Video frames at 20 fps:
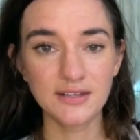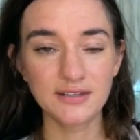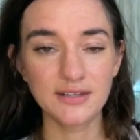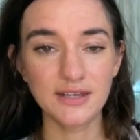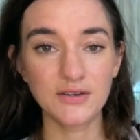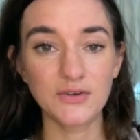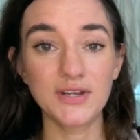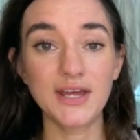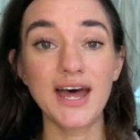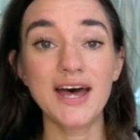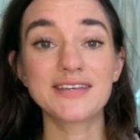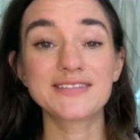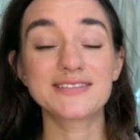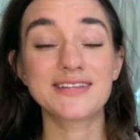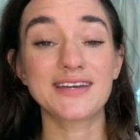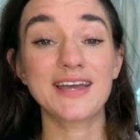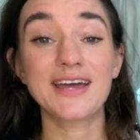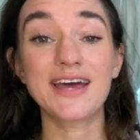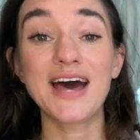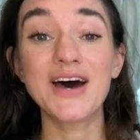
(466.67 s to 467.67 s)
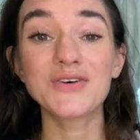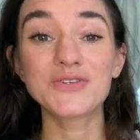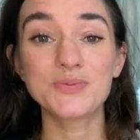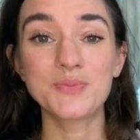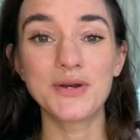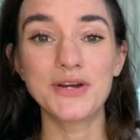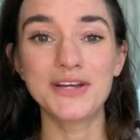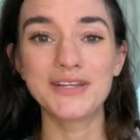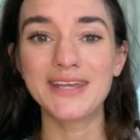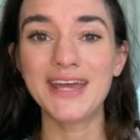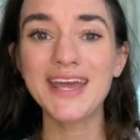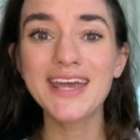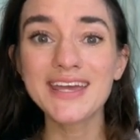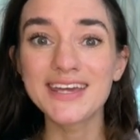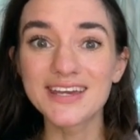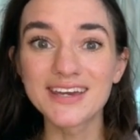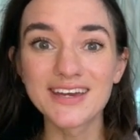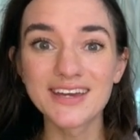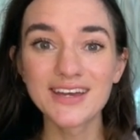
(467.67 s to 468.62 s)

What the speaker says: they could ask the cacao spirit, hey,